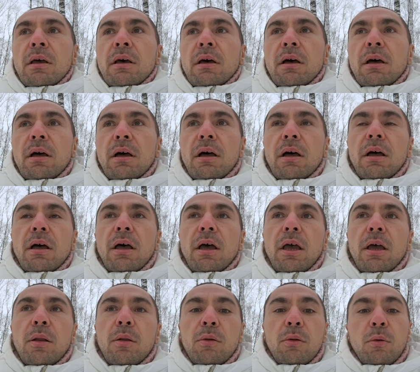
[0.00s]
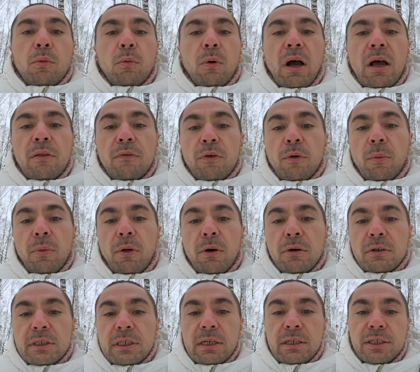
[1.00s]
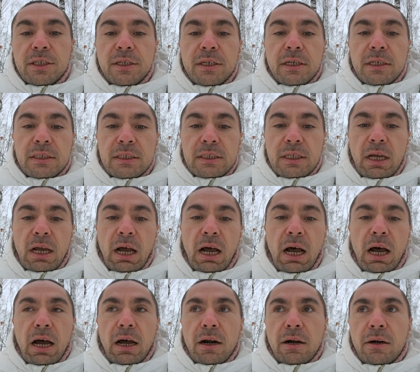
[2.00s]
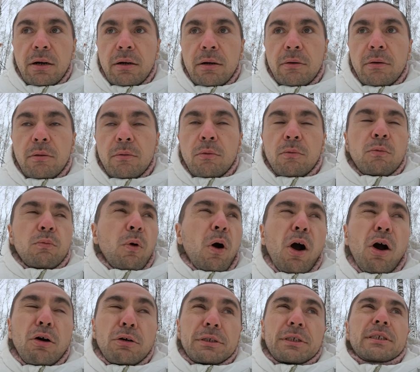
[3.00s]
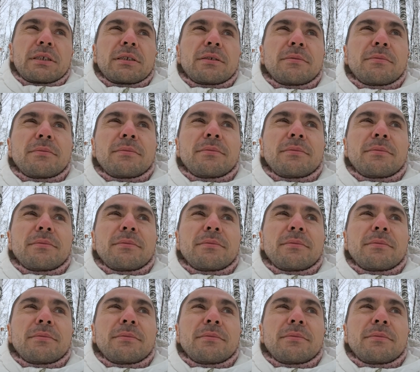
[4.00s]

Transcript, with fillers: uh, and one from those ideas are was.